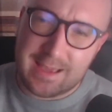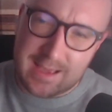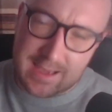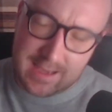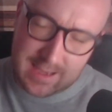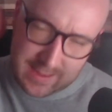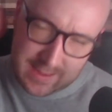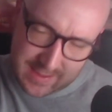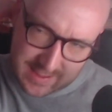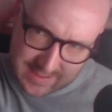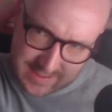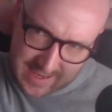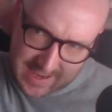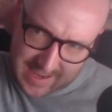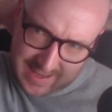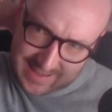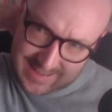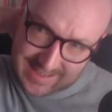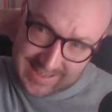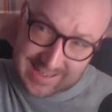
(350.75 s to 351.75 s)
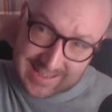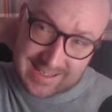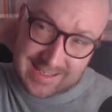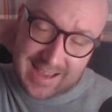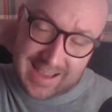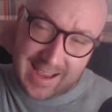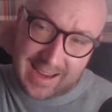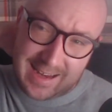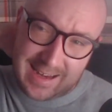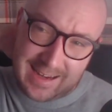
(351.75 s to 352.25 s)
that tale has
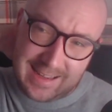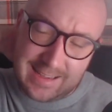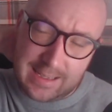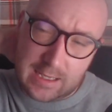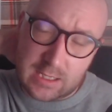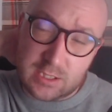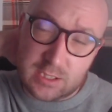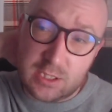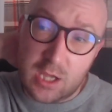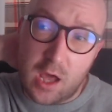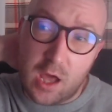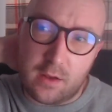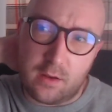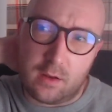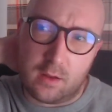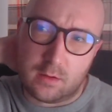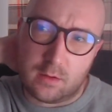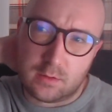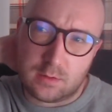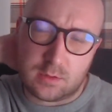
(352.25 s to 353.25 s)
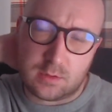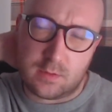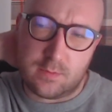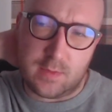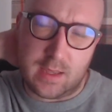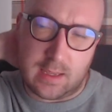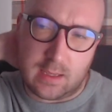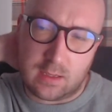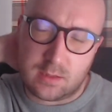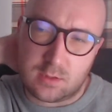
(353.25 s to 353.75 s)
exactly done to
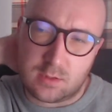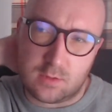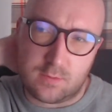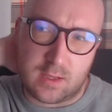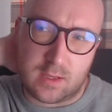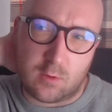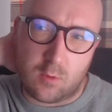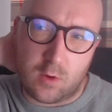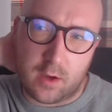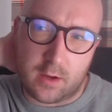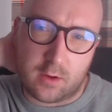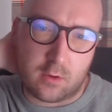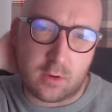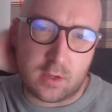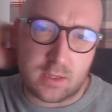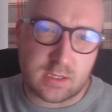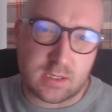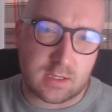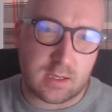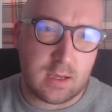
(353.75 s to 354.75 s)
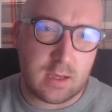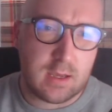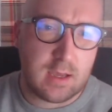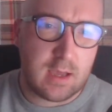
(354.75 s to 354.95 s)
me, to be quite honest.